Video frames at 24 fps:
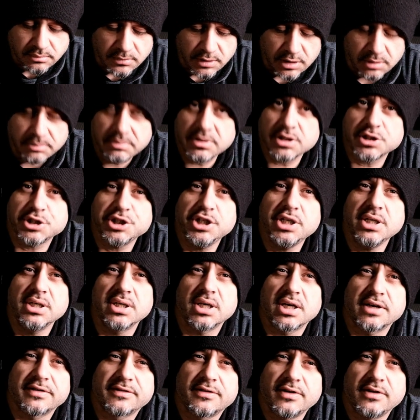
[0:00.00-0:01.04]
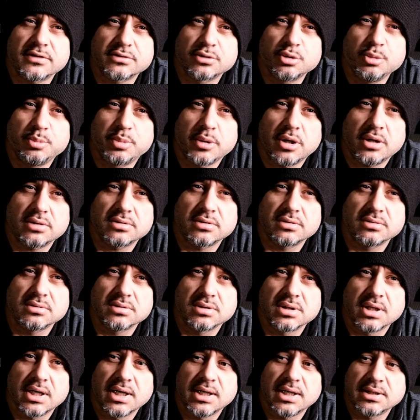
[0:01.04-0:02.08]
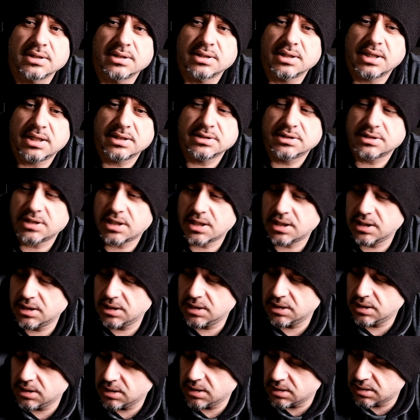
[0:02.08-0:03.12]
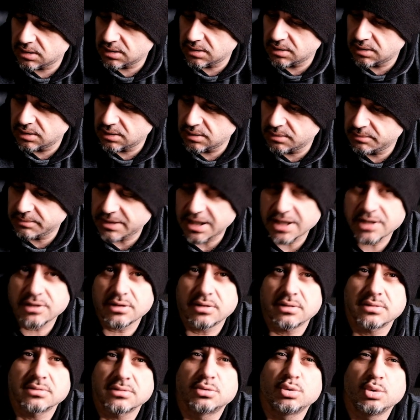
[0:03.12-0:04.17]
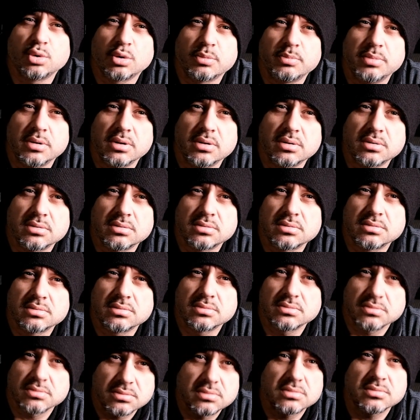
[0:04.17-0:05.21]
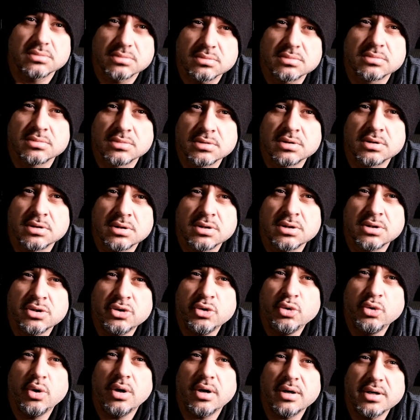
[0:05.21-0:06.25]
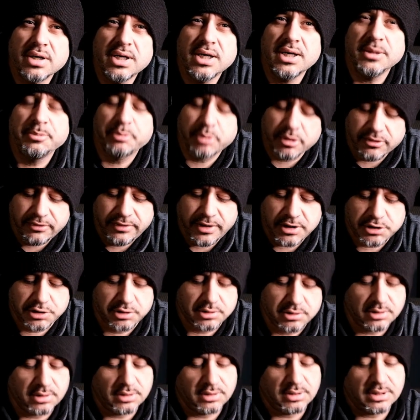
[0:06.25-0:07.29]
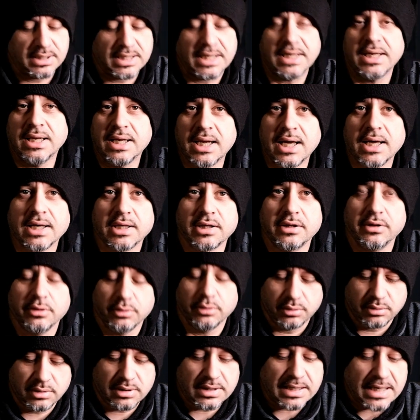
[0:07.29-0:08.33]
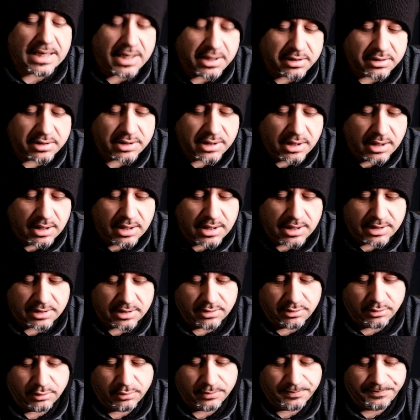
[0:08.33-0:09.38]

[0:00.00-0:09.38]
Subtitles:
machine. I've got 2 Proton and I try the Micron Turbo. You are really professional. I like you. I really like you.